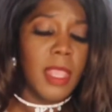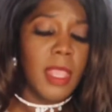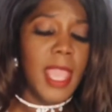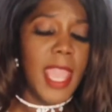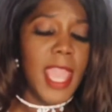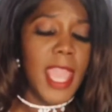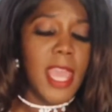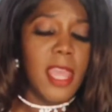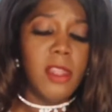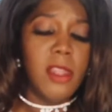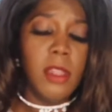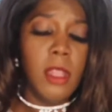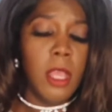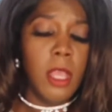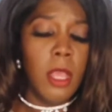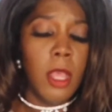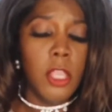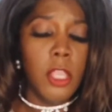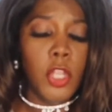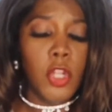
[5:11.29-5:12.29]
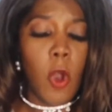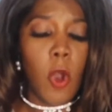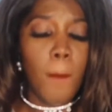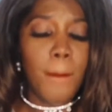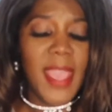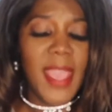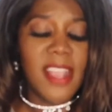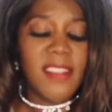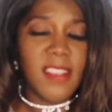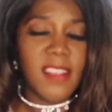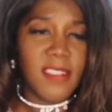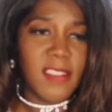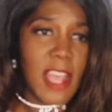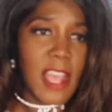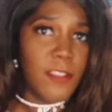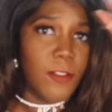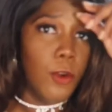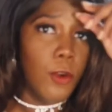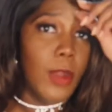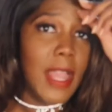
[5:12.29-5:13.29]
And you know, being
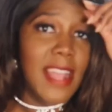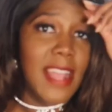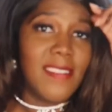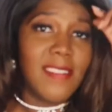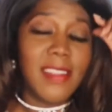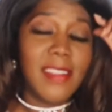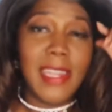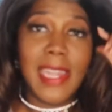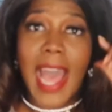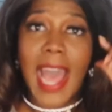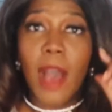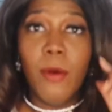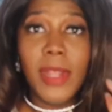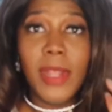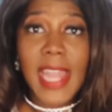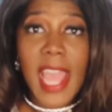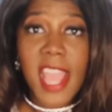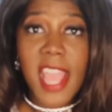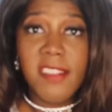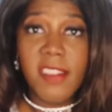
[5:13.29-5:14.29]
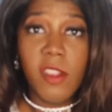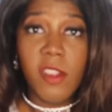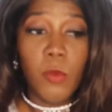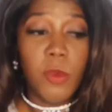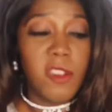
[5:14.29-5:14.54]
successful, it's nowadays,